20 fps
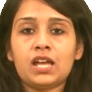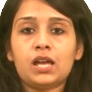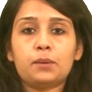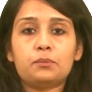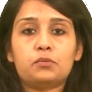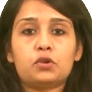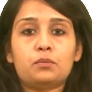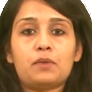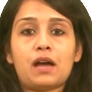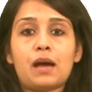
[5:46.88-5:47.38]

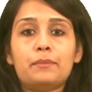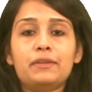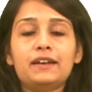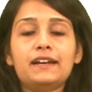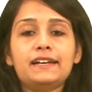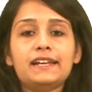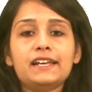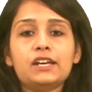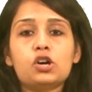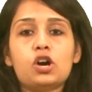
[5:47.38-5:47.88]

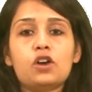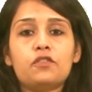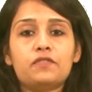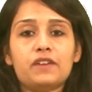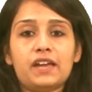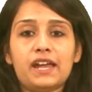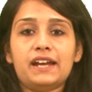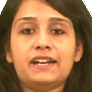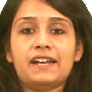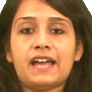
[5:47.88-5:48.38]
probability of
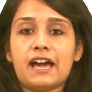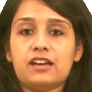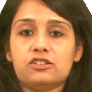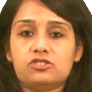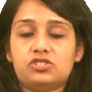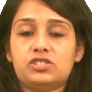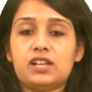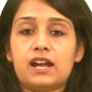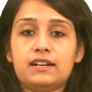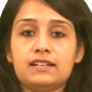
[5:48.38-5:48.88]
A
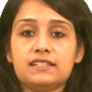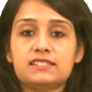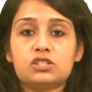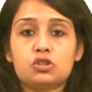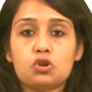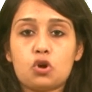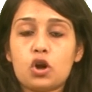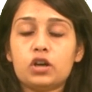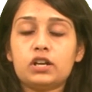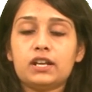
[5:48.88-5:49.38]
dash, that is
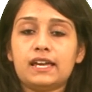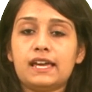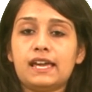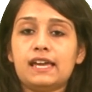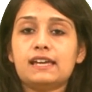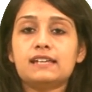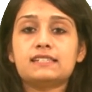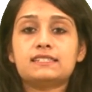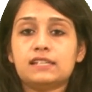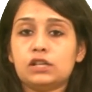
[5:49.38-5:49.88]
not
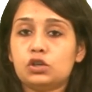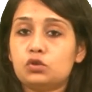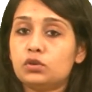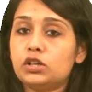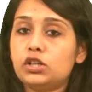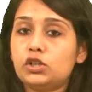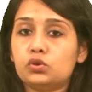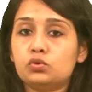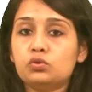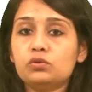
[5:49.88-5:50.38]
A, is
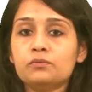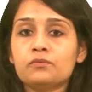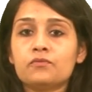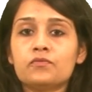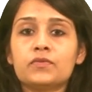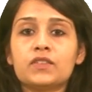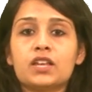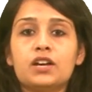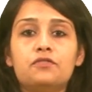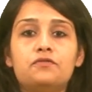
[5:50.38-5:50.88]
equal to
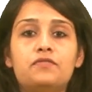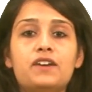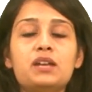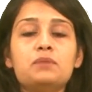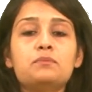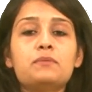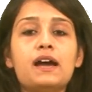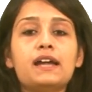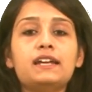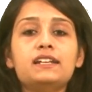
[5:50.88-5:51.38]

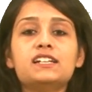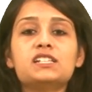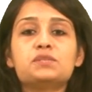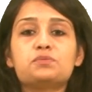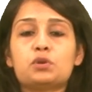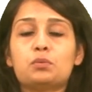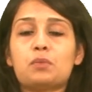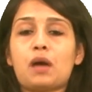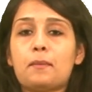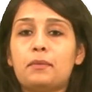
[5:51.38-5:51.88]
1 minus
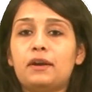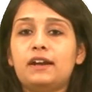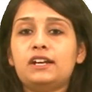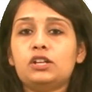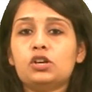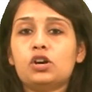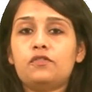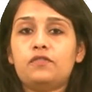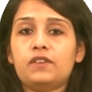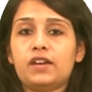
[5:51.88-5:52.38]

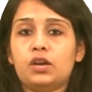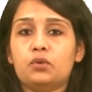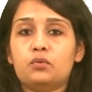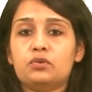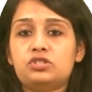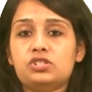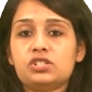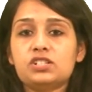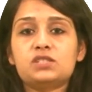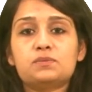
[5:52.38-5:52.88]
probability of A,
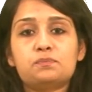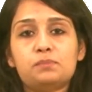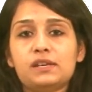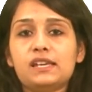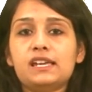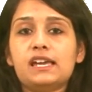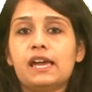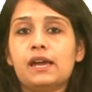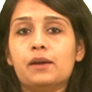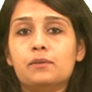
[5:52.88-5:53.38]
which is
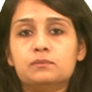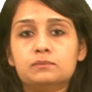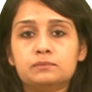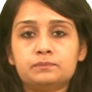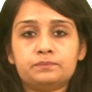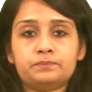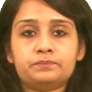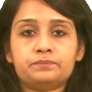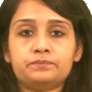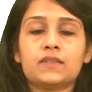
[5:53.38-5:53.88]
PA.
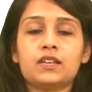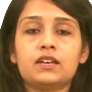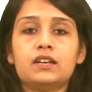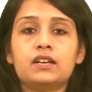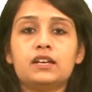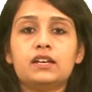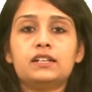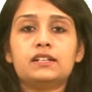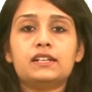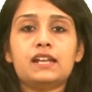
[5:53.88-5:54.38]

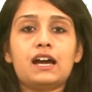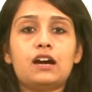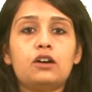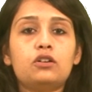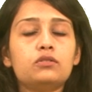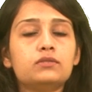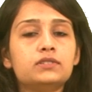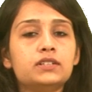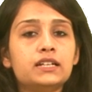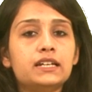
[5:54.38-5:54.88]
Now,
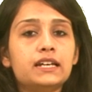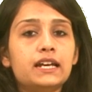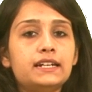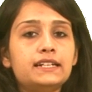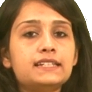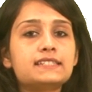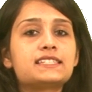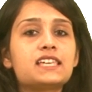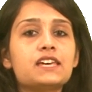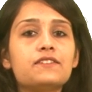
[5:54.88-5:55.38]
it
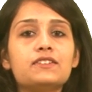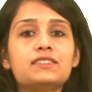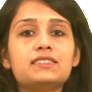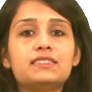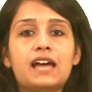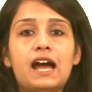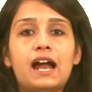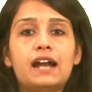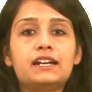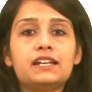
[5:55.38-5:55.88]
is given
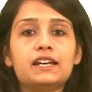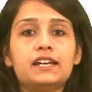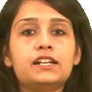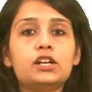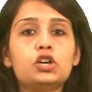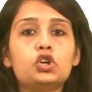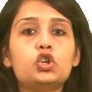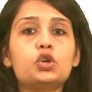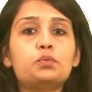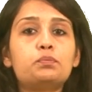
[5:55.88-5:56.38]
that in
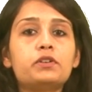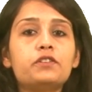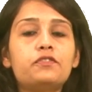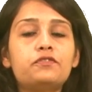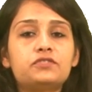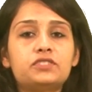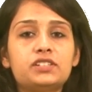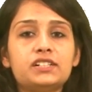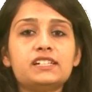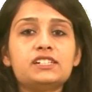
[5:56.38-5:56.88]
a group of
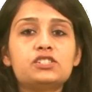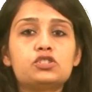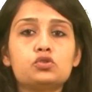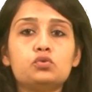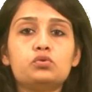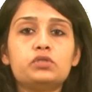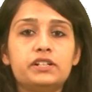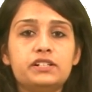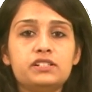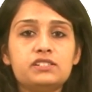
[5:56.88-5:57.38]
3
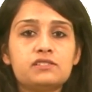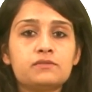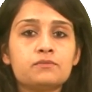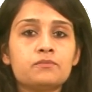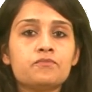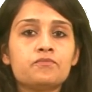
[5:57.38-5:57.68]
students,